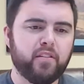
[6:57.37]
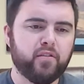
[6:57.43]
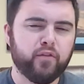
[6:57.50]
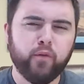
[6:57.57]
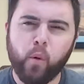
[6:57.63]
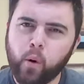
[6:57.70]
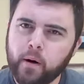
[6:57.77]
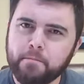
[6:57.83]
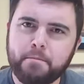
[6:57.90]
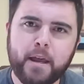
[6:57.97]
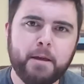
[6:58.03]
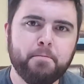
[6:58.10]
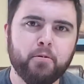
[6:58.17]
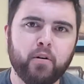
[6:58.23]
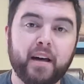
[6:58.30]
foreign
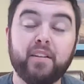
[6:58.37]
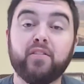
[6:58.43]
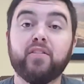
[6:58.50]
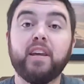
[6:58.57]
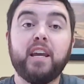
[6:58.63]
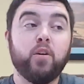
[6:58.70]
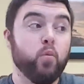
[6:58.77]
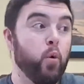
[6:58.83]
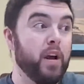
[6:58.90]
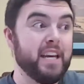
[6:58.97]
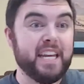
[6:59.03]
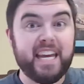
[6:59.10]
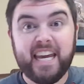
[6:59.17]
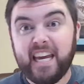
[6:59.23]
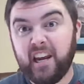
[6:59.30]
people, and seeing
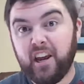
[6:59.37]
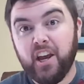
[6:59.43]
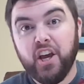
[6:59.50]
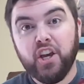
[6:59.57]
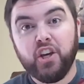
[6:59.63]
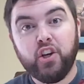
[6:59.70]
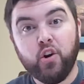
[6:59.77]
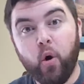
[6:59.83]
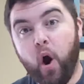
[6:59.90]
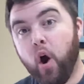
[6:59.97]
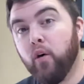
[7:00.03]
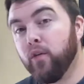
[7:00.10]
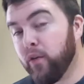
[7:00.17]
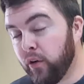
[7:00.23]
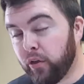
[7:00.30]
one king,
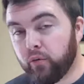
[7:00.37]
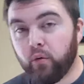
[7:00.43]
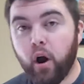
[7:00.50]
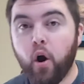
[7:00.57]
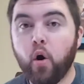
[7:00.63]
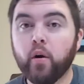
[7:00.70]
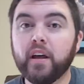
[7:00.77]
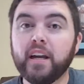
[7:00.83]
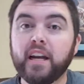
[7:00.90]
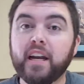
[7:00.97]
overthrown and